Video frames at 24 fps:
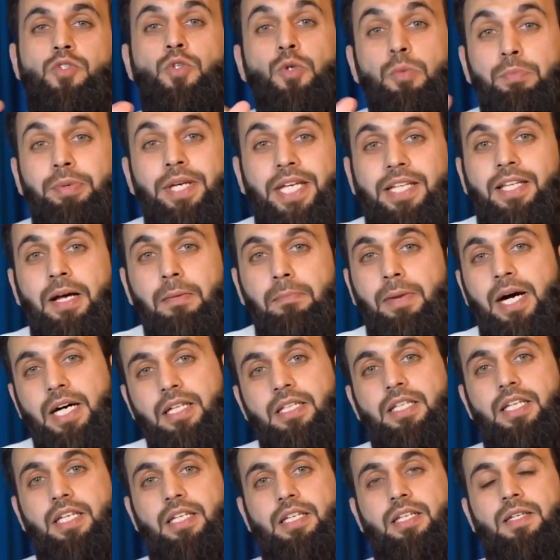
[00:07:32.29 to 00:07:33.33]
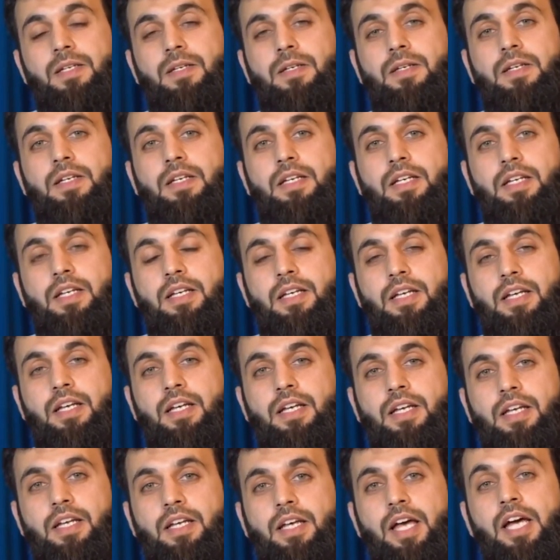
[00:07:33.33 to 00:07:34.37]
to be the Mahdi.
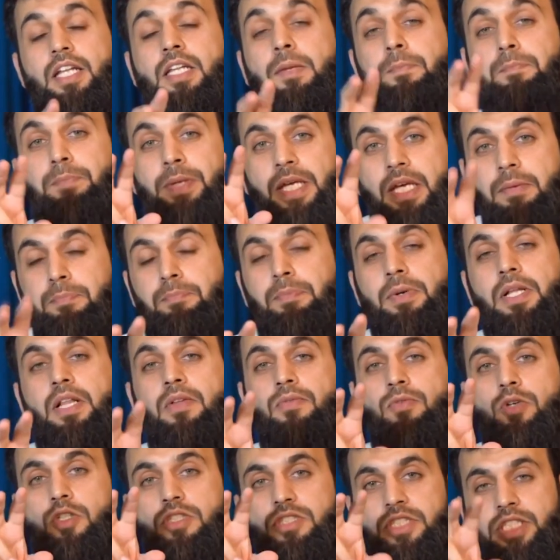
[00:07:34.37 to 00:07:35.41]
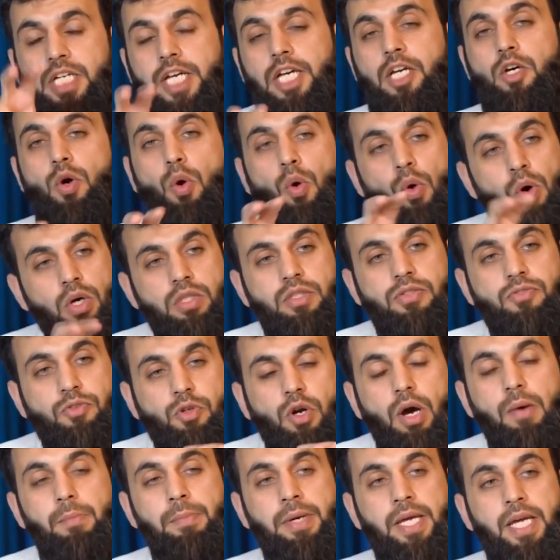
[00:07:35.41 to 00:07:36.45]
And the people would take oath
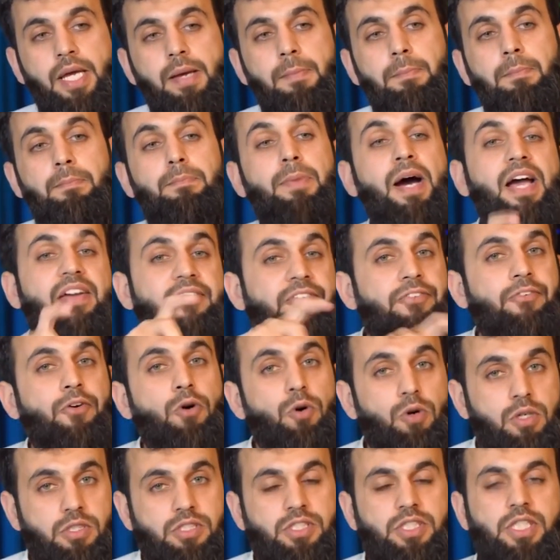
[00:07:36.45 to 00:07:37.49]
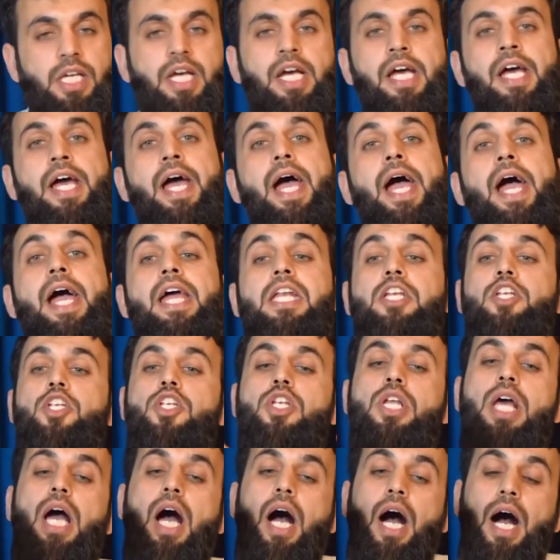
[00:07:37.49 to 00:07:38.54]
from him by force.
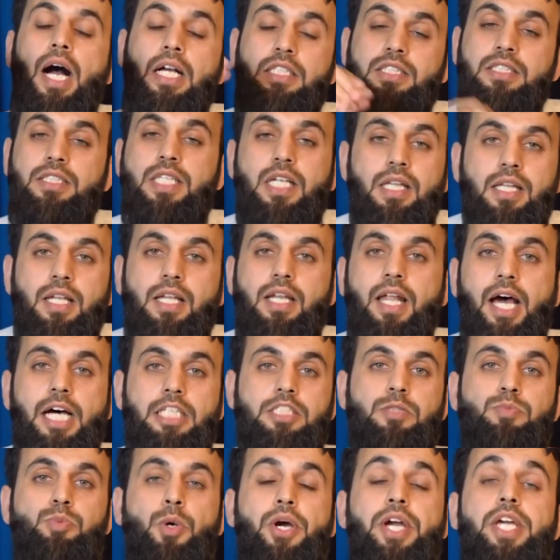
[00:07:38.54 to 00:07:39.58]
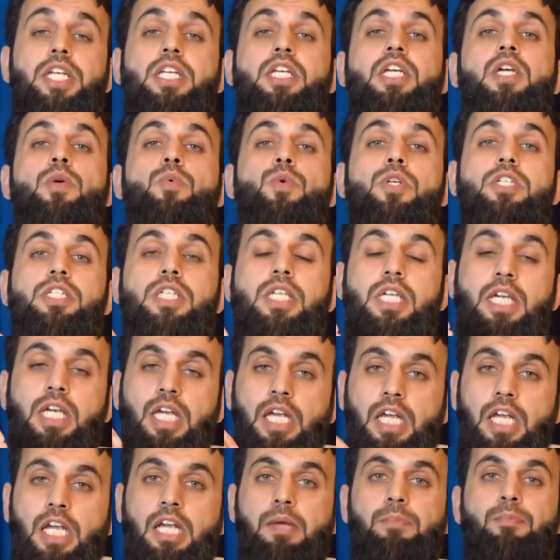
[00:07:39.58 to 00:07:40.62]
And until the last point, he would
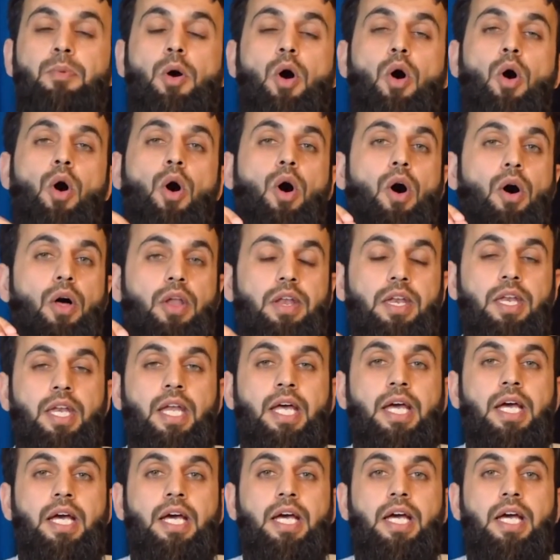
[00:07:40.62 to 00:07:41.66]
keep on